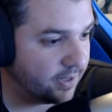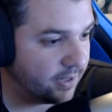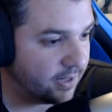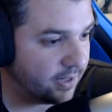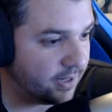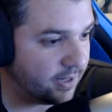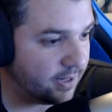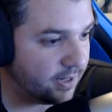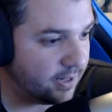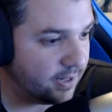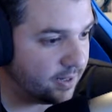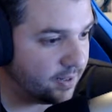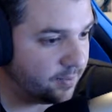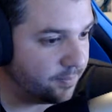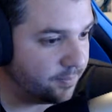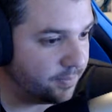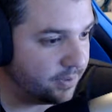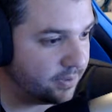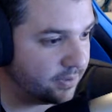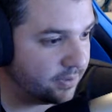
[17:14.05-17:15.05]

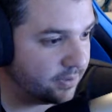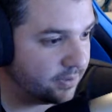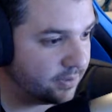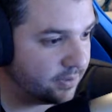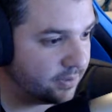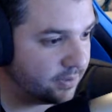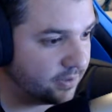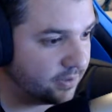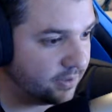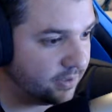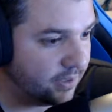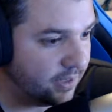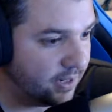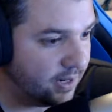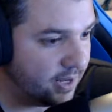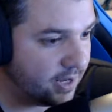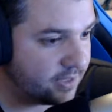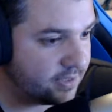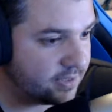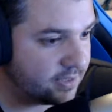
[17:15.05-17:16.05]
Um,
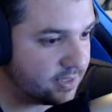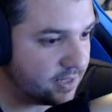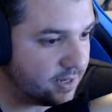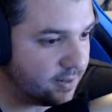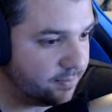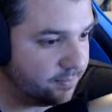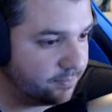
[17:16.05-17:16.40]
next up,